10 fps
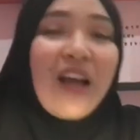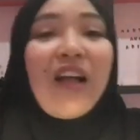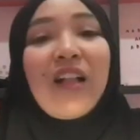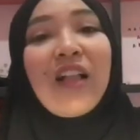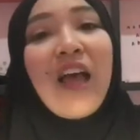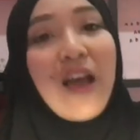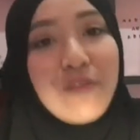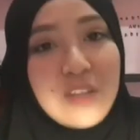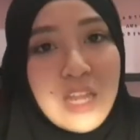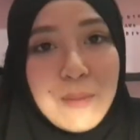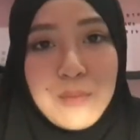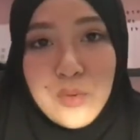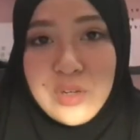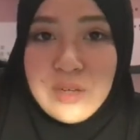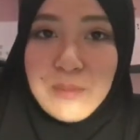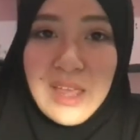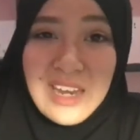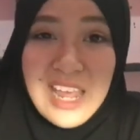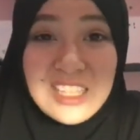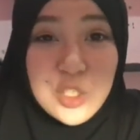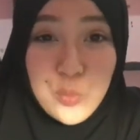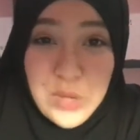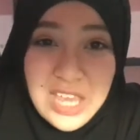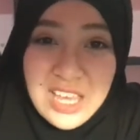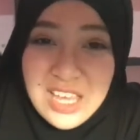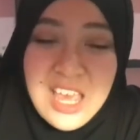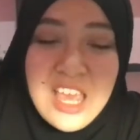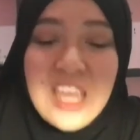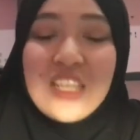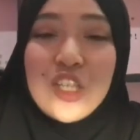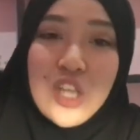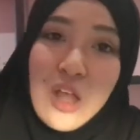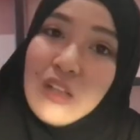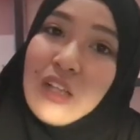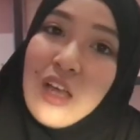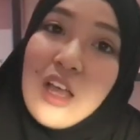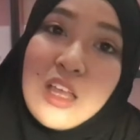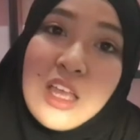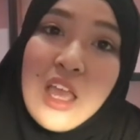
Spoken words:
I'll have it uploaded by next week, inshallah.